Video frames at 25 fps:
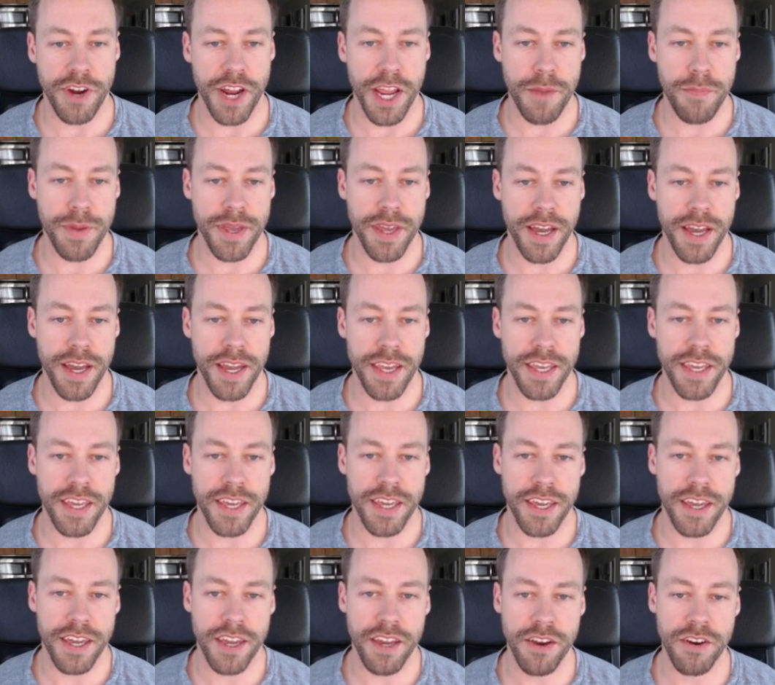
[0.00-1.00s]
API
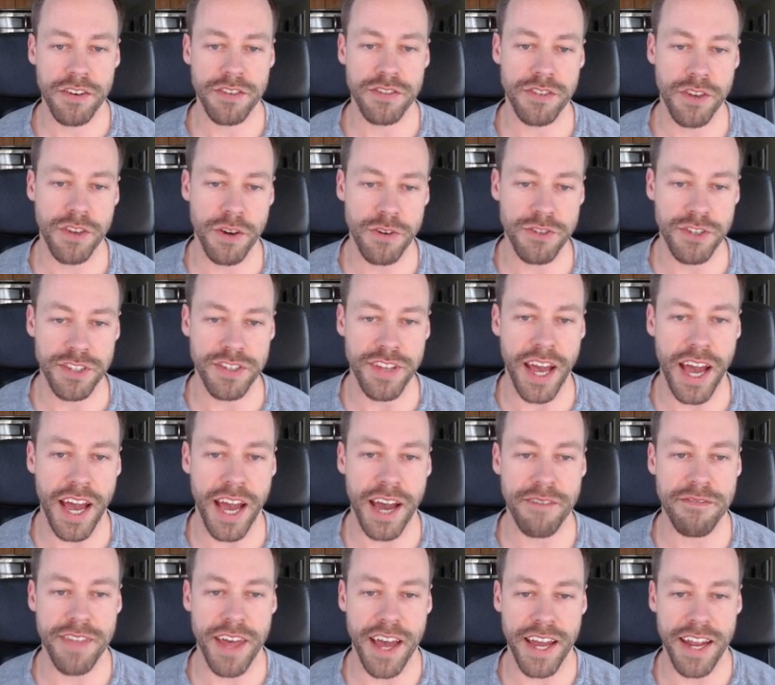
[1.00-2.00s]
key here, so just
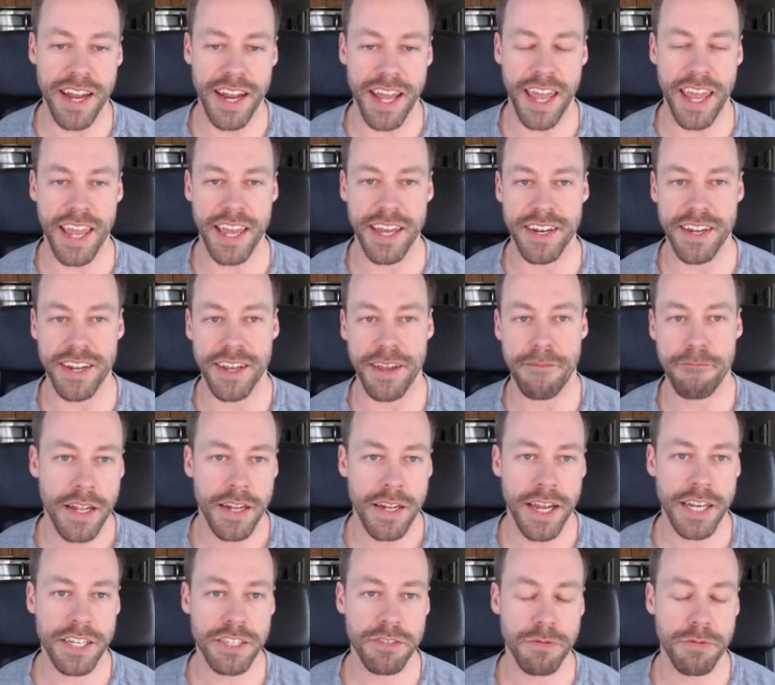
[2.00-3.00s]
have that handy.
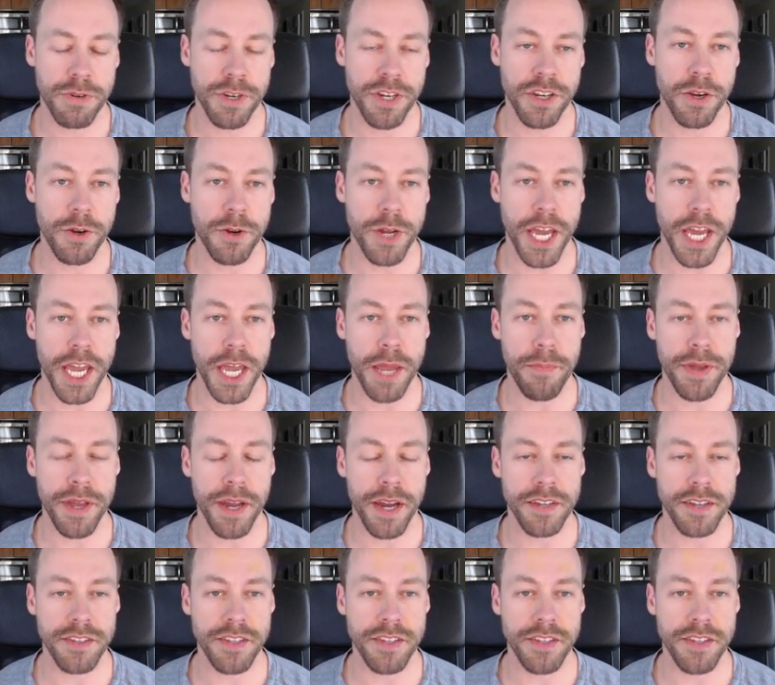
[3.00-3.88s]
Next, we're going to go to API